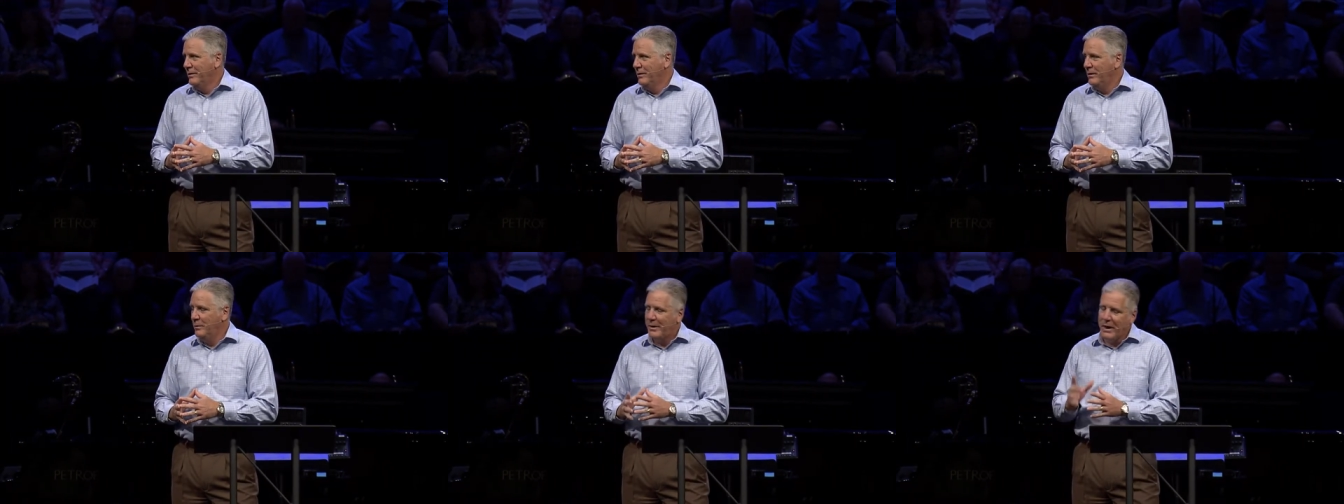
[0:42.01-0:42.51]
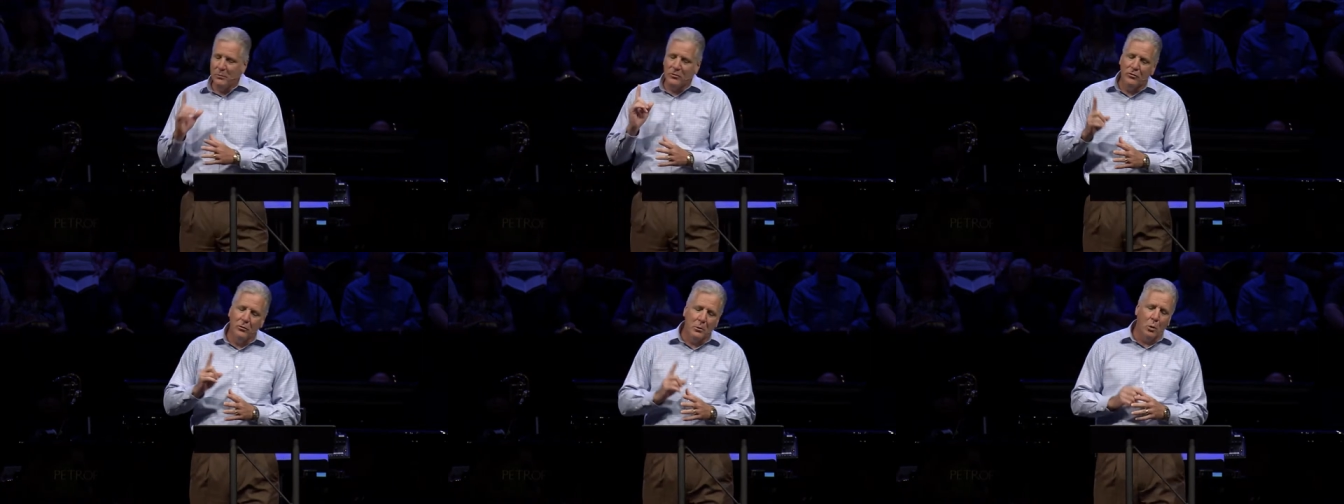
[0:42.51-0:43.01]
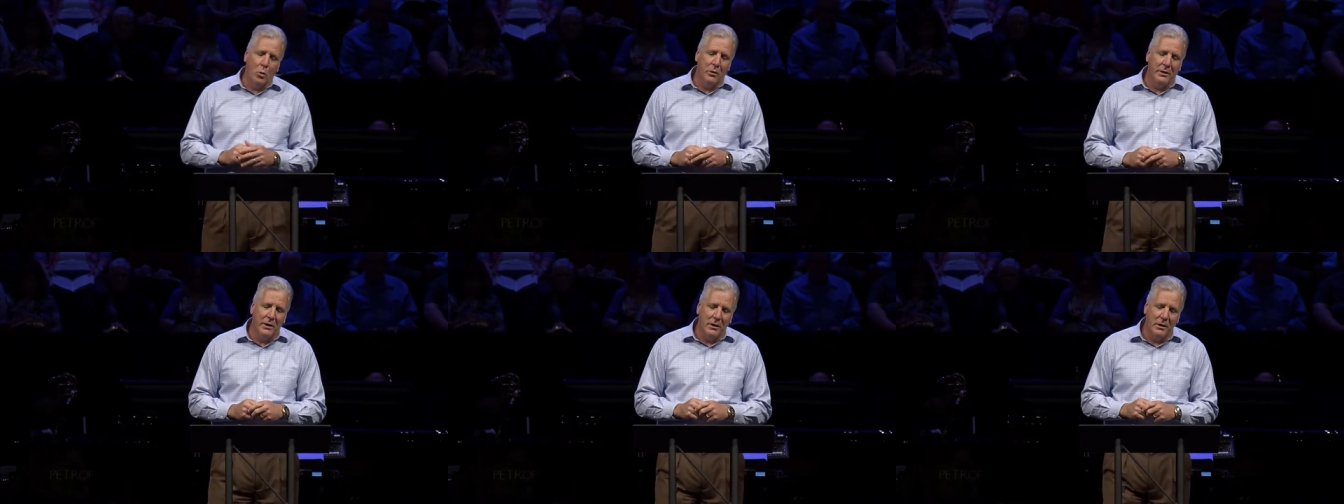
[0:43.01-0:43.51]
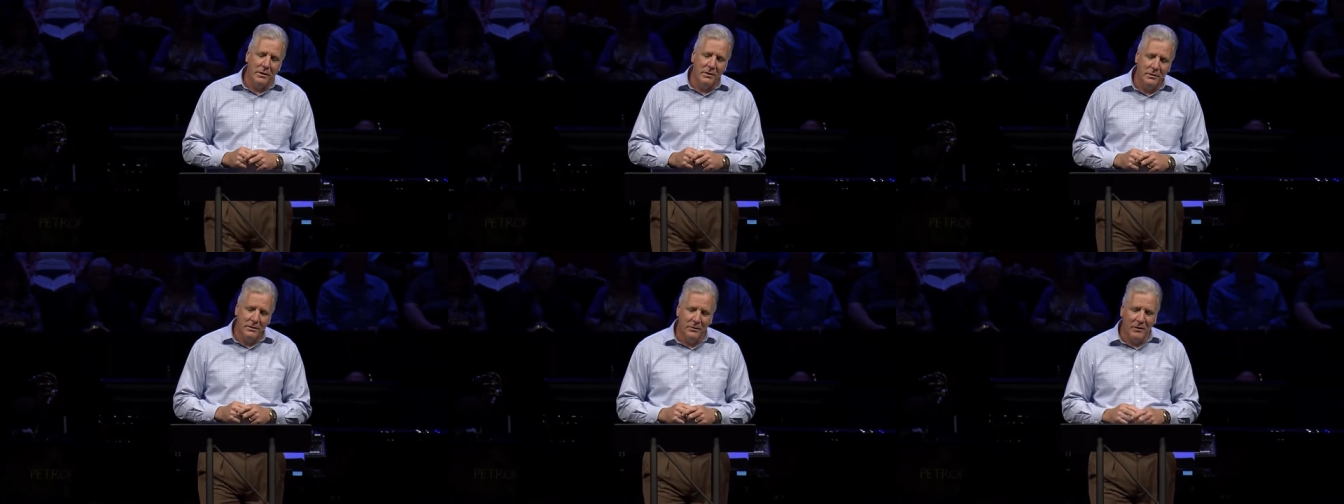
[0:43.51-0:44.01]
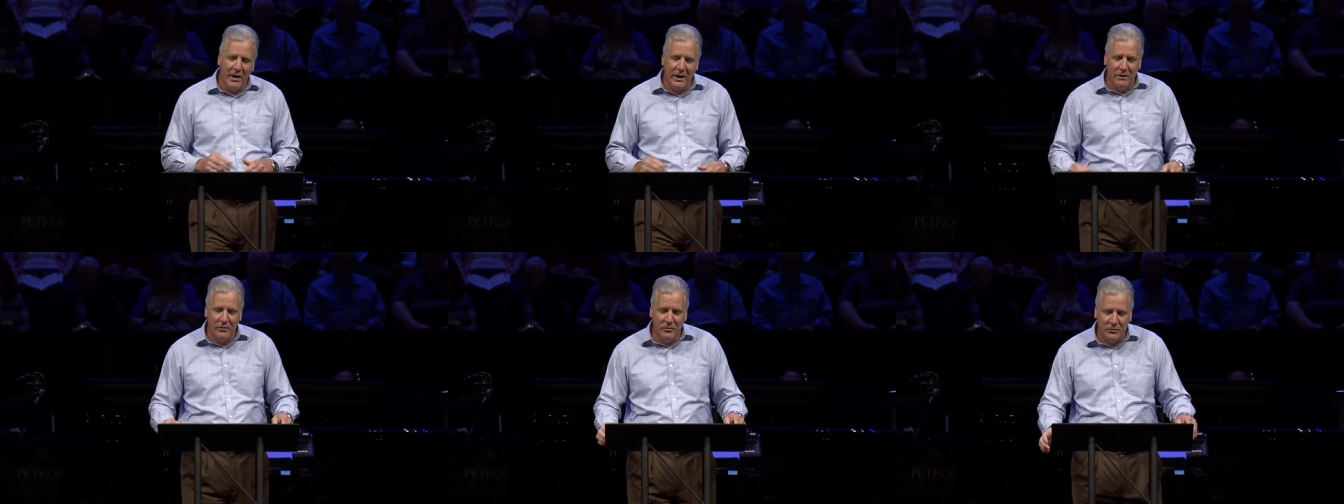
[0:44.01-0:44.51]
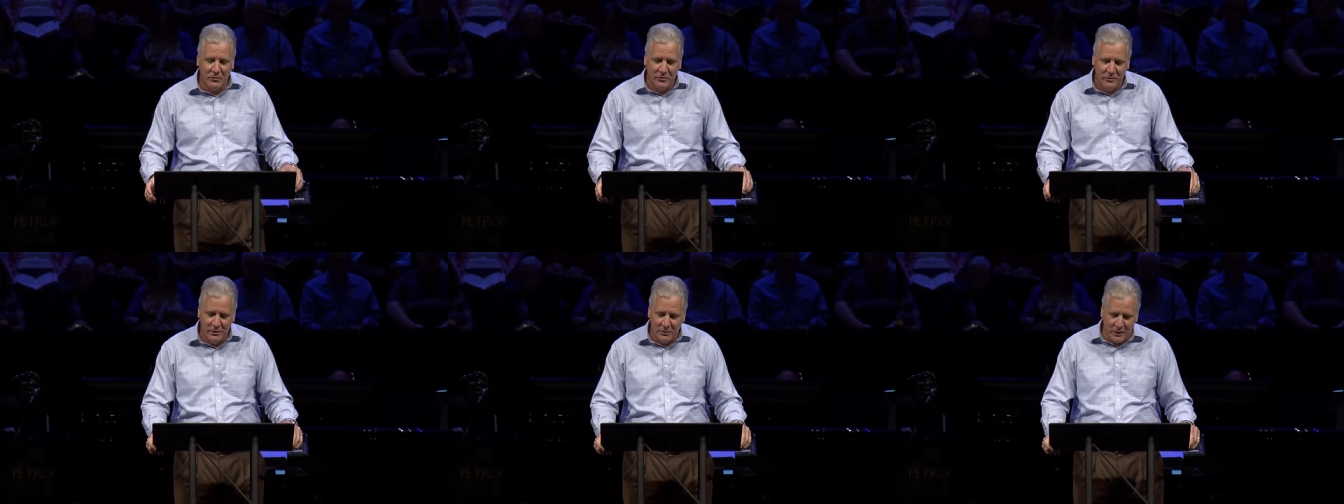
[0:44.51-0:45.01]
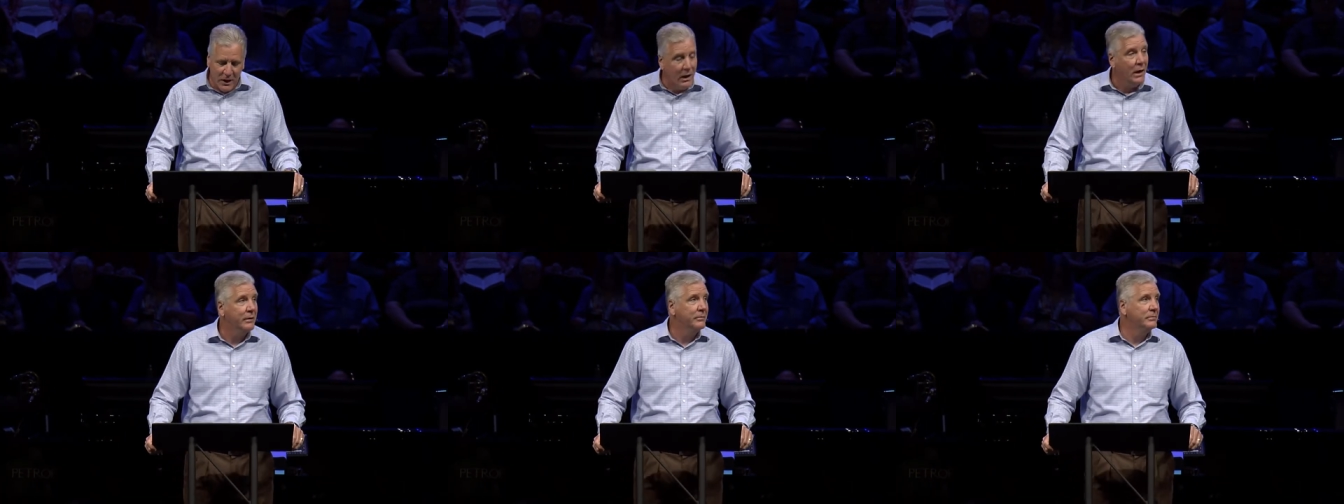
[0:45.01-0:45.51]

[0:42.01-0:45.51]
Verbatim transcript: He became super ordinary in the hands of God.